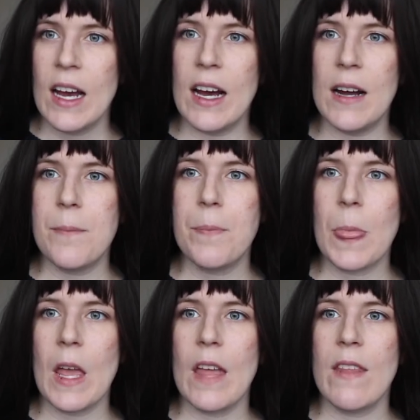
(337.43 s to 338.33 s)
And
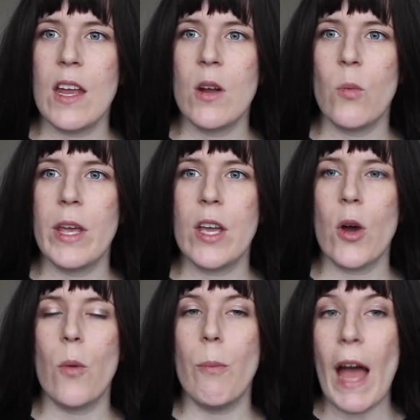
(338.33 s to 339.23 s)
then we
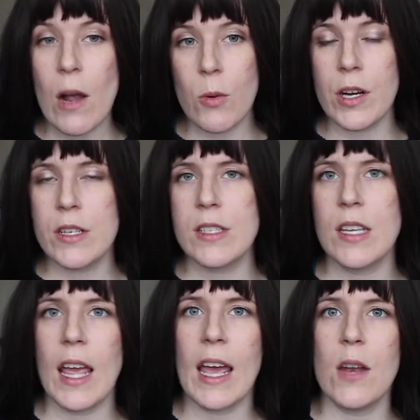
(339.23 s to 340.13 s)
go backwards
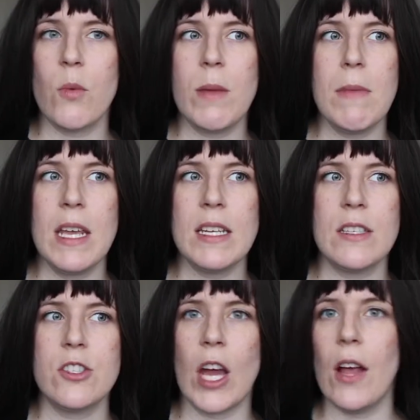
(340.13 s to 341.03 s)
and we meet
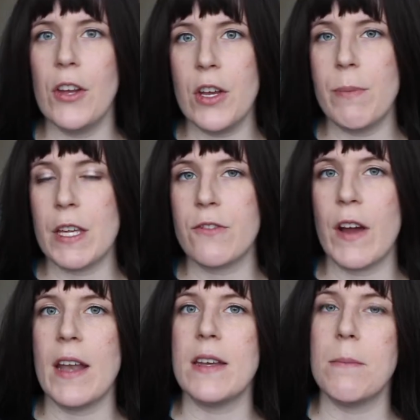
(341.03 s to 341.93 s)
his childhood best
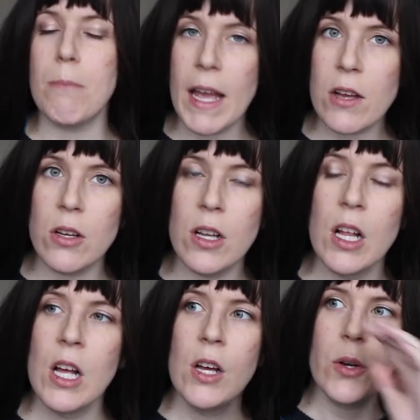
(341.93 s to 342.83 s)
friend,
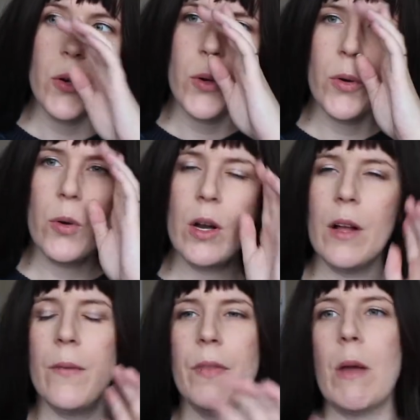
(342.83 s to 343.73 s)
Michael, who
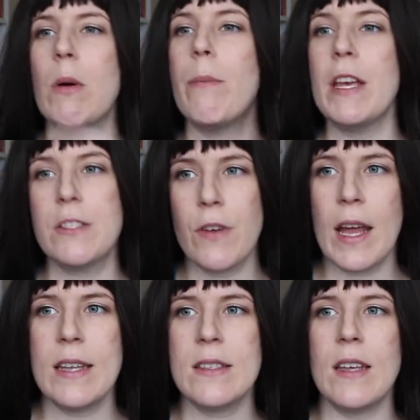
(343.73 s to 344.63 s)
they were best
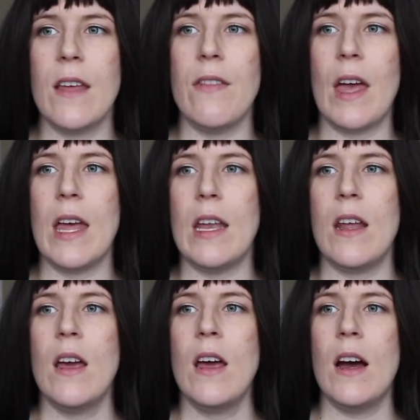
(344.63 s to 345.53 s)
friends, and then